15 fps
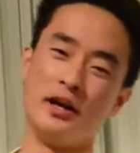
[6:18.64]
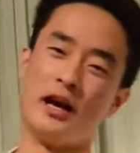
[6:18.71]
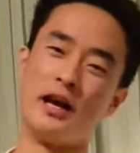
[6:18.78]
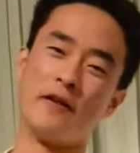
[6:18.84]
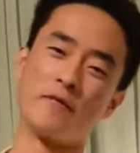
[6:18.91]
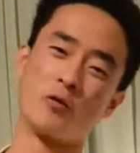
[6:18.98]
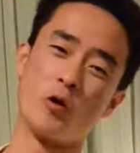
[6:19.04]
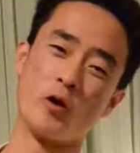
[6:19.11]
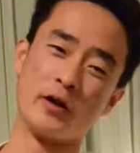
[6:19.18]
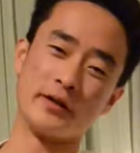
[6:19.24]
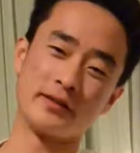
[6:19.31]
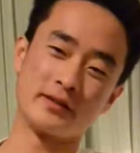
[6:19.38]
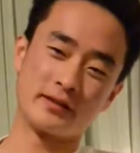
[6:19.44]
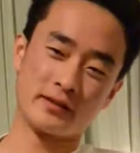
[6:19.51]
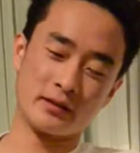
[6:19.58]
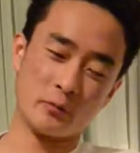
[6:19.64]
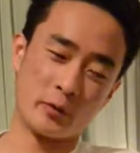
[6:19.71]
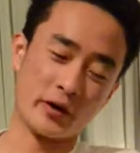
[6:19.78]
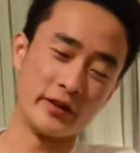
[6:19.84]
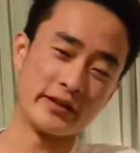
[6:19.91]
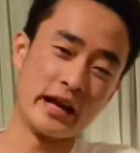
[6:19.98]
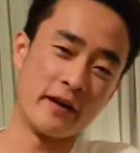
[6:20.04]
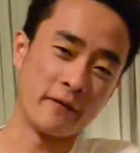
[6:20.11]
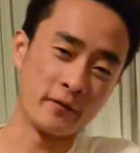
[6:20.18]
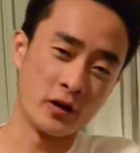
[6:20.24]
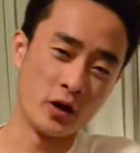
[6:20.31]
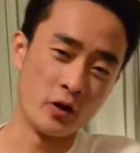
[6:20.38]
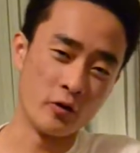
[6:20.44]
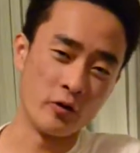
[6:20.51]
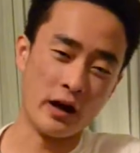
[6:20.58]
And of course, where does F
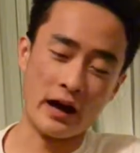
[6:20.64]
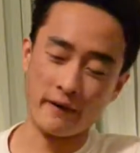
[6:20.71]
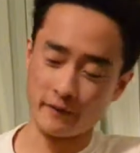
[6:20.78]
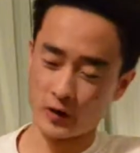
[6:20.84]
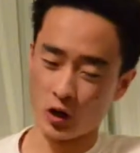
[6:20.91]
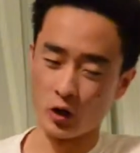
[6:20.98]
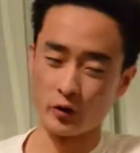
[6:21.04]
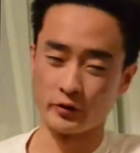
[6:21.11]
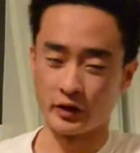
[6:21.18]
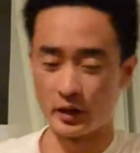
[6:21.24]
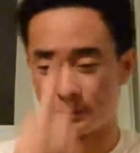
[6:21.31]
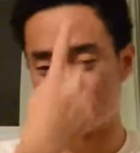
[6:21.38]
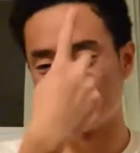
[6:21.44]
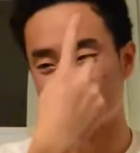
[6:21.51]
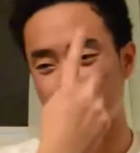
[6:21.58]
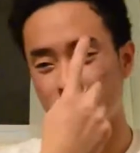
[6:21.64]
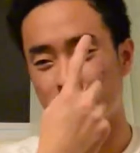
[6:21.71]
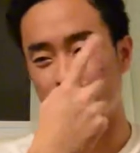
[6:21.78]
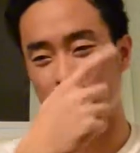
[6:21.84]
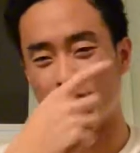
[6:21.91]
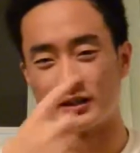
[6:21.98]
go? F goes up the string.